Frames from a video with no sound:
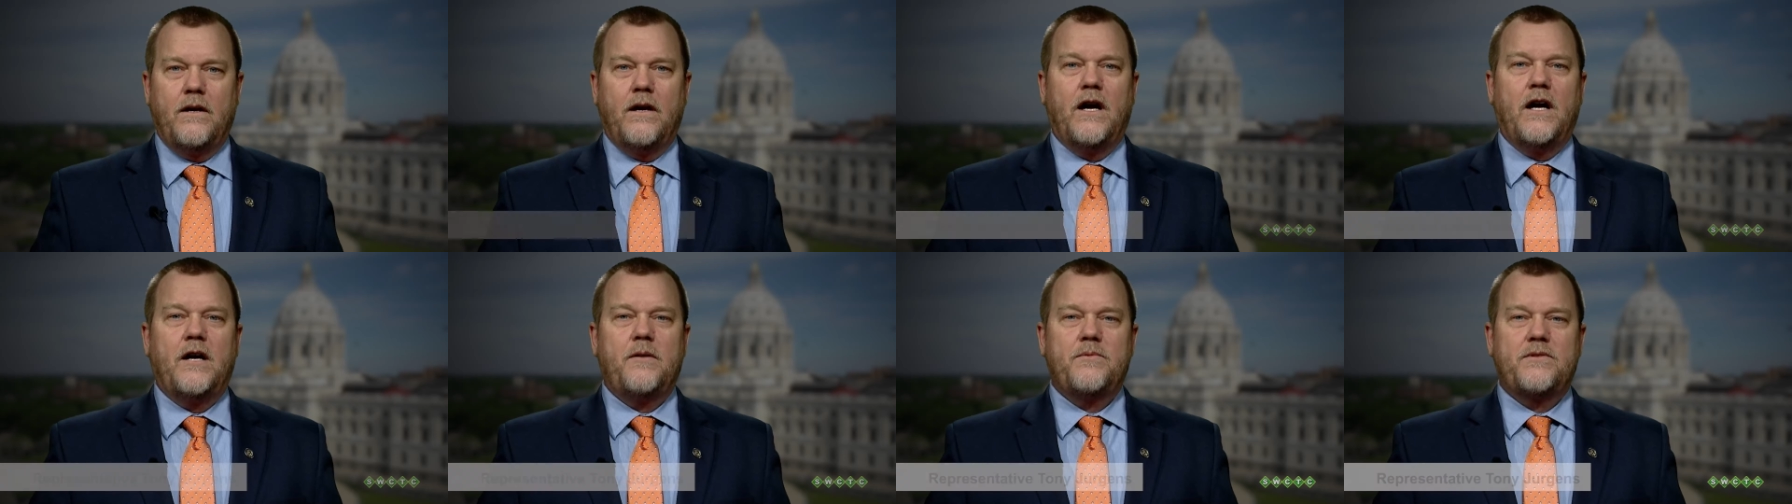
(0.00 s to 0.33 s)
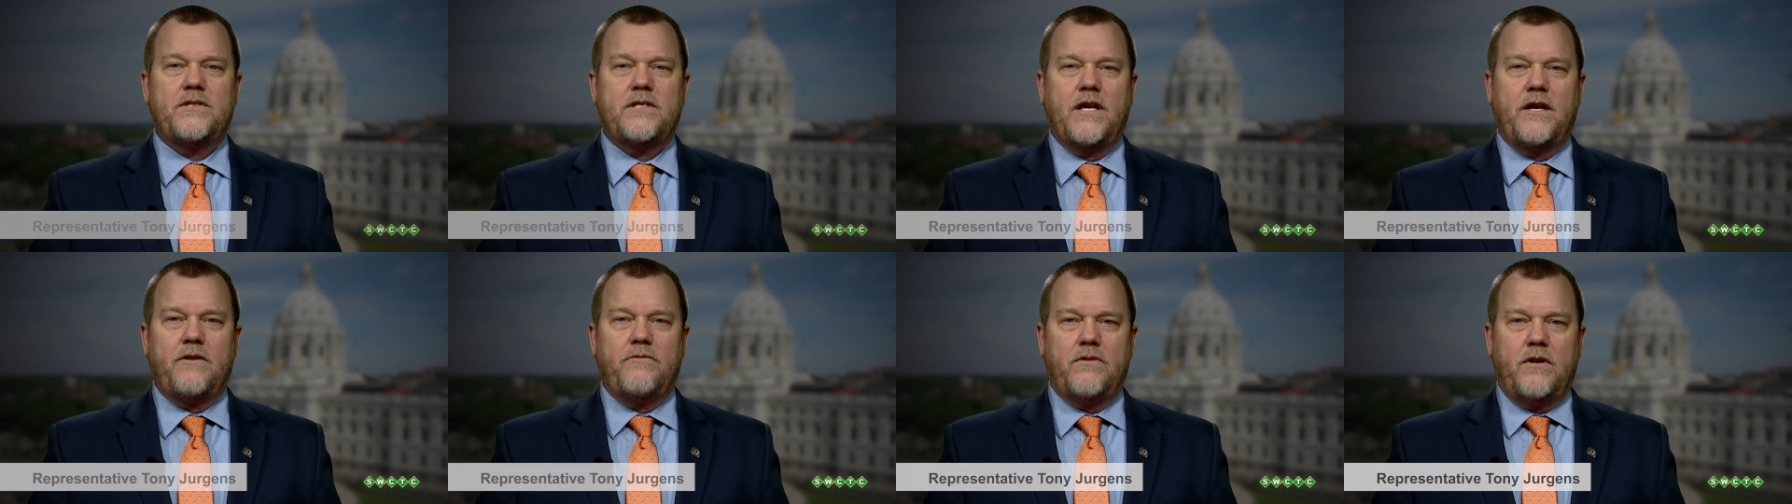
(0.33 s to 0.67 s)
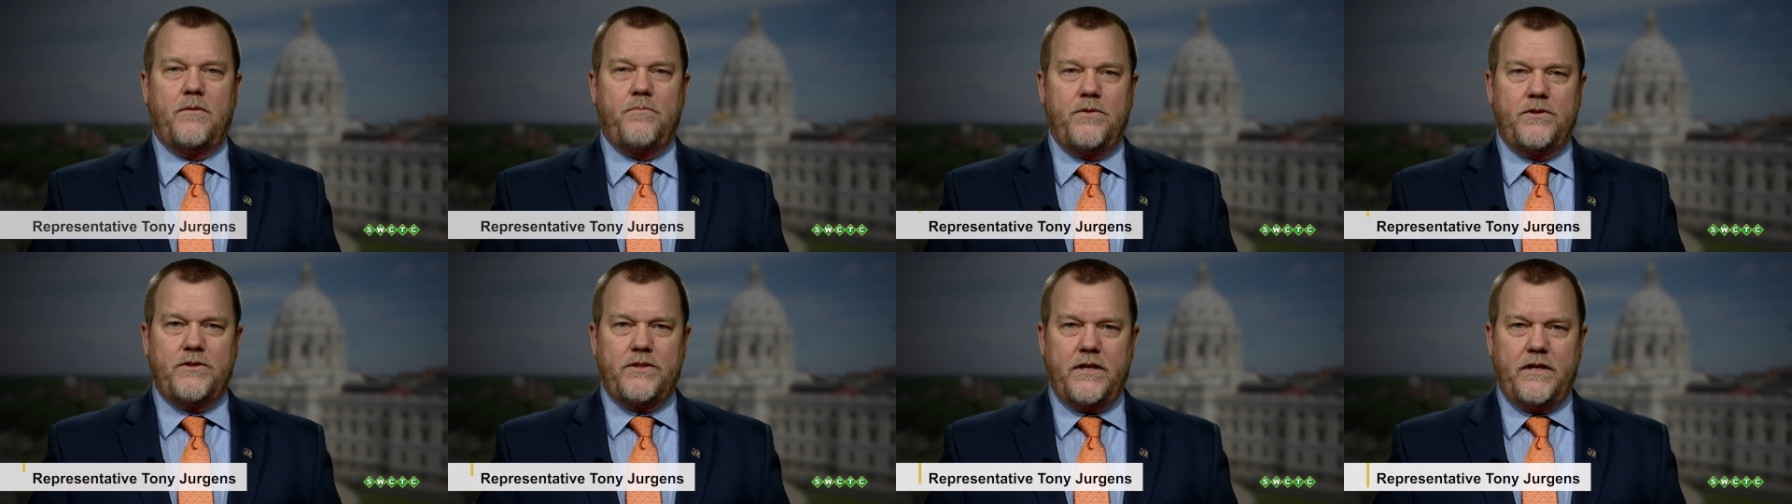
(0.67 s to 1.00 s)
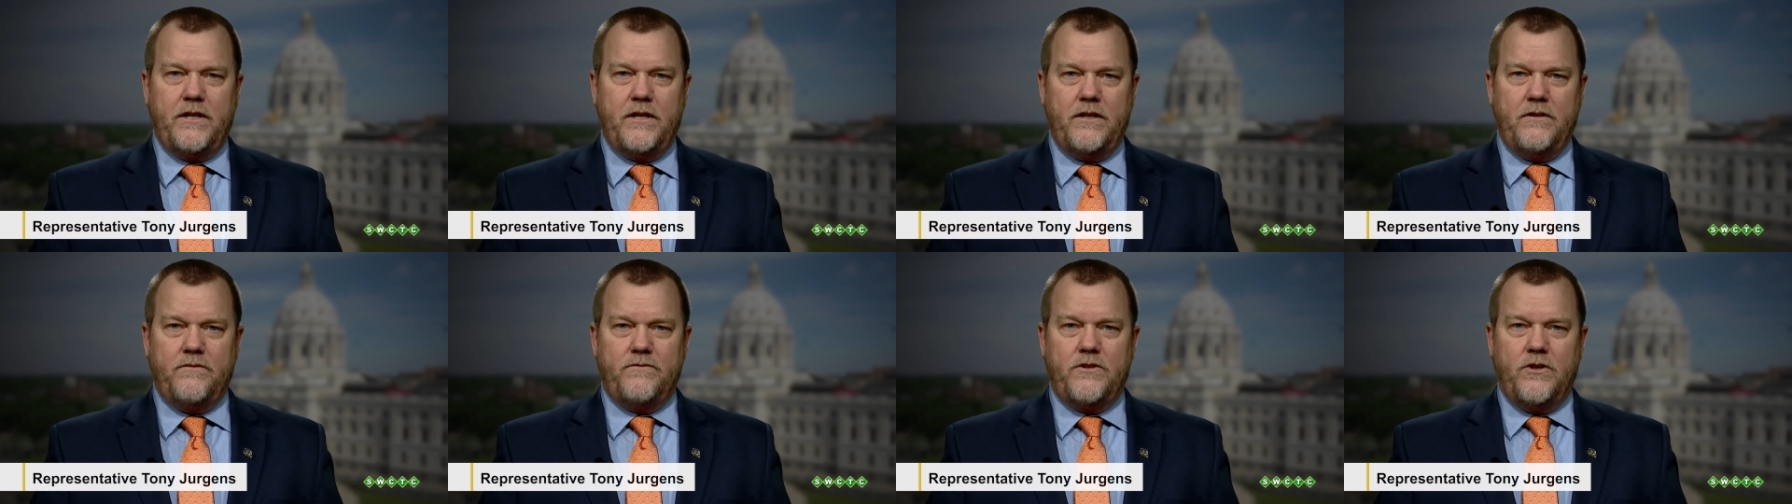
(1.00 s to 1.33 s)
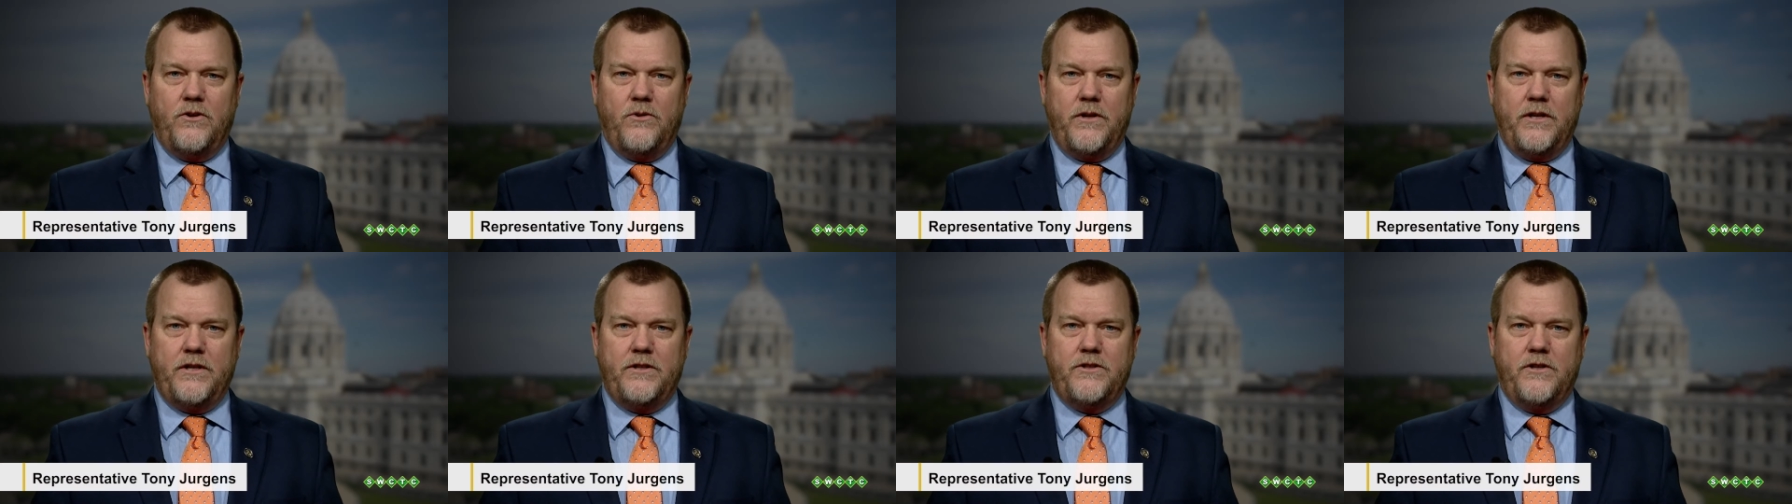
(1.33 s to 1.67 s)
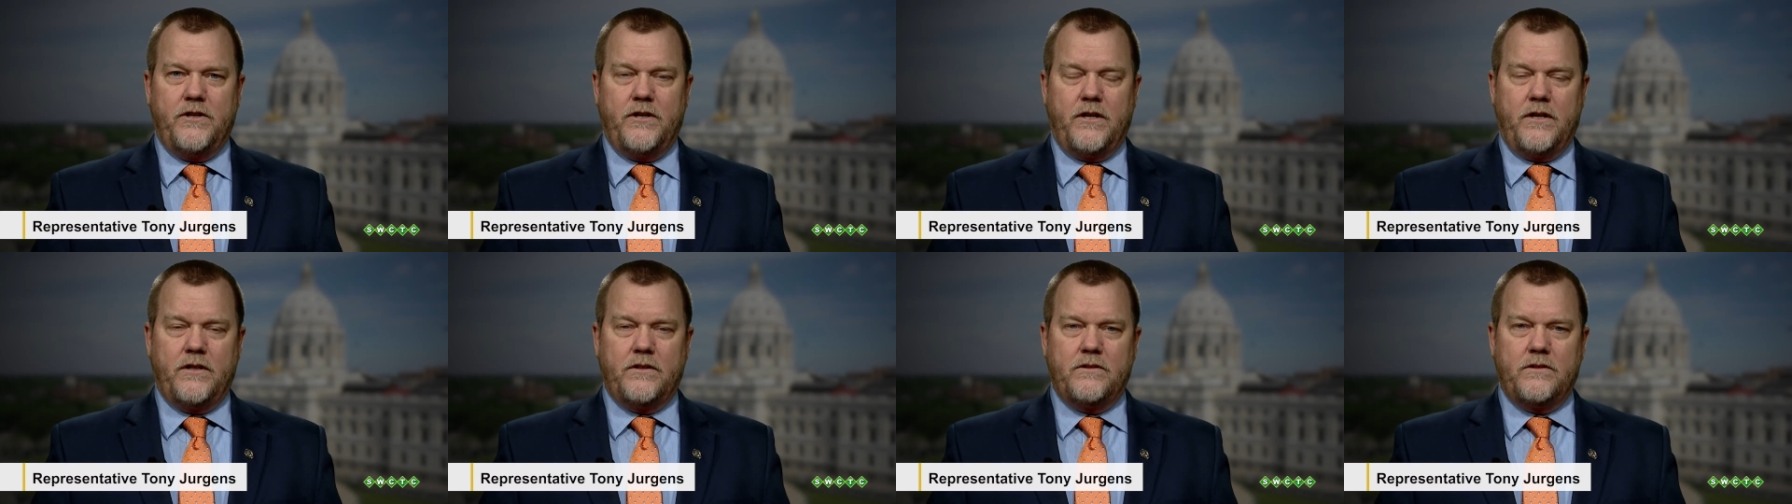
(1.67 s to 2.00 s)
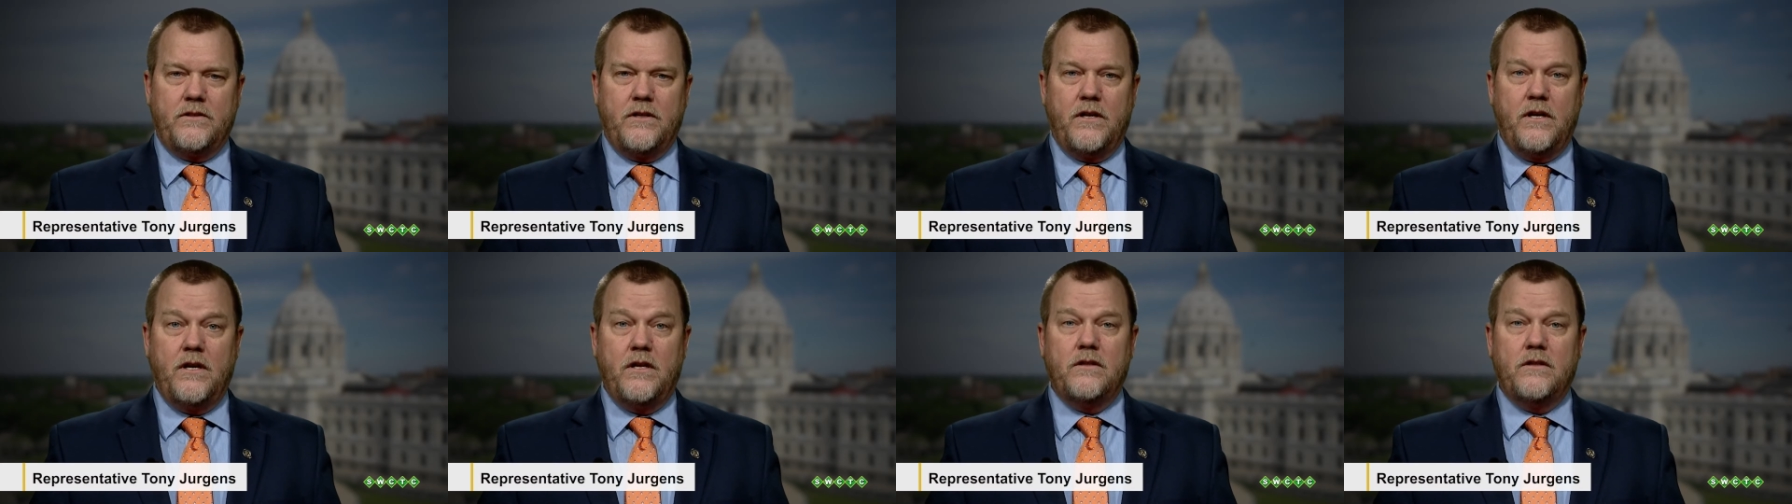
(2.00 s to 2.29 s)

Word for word: I'm State Representative Tony Jurgens.